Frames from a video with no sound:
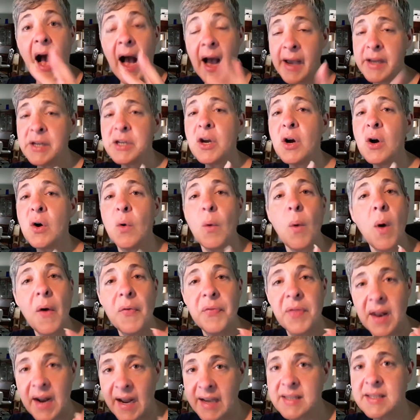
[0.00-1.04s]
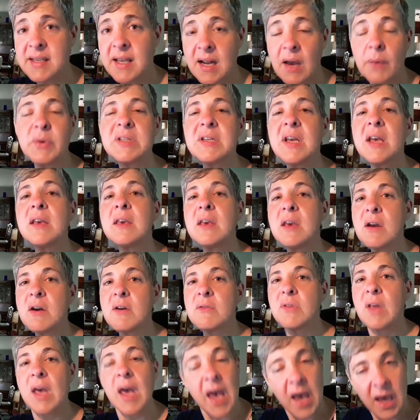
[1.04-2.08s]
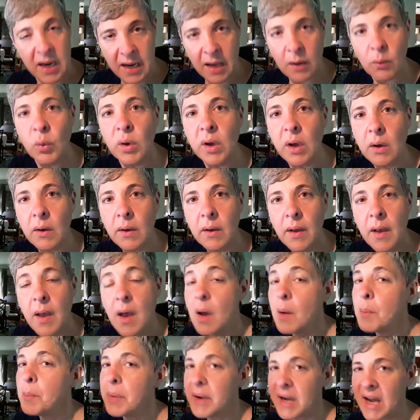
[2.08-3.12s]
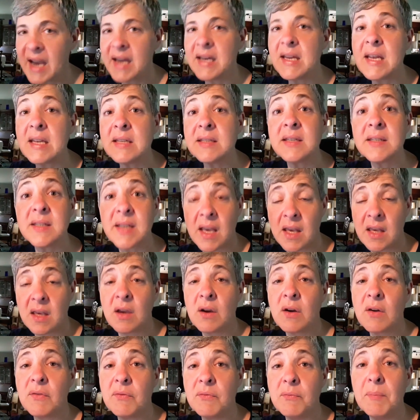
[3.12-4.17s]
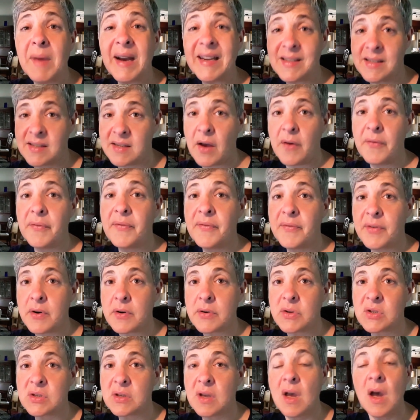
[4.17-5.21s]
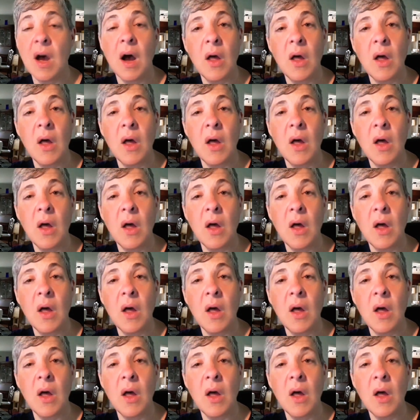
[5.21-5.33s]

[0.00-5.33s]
I know that I said I would take care of that, and I will, but I need to take care of myself first.